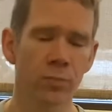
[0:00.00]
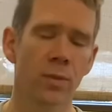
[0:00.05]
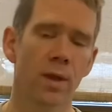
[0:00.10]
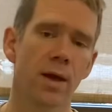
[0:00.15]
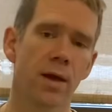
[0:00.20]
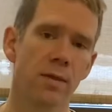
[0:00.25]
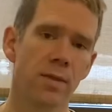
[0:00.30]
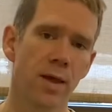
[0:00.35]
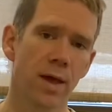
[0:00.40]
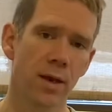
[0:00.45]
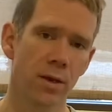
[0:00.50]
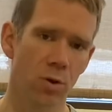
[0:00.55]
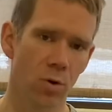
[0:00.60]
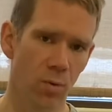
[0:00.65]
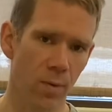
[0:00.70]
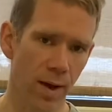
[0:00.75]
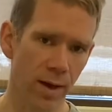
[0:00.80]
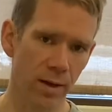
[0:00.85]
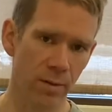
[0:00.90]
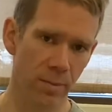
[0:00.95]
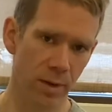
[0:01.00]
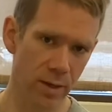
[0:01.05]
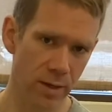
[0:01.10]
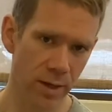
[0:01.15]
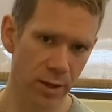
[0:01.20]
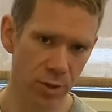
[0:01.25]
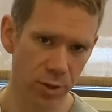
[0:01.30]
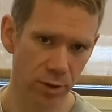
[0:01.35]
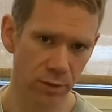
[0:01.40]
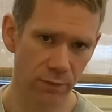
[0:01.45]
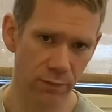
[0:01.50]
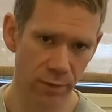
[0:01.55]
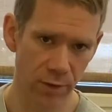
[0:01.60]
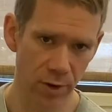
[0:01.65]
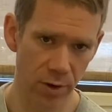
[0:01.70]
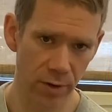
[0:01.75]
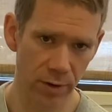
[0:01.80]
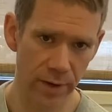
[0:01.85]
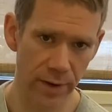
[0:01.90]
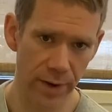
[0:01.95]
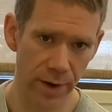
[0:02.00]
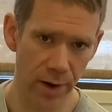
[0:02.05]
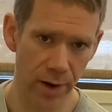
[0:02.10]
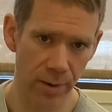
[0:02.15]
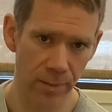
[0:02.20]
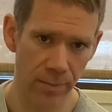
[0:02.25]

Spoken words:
and then the recommendation for your care.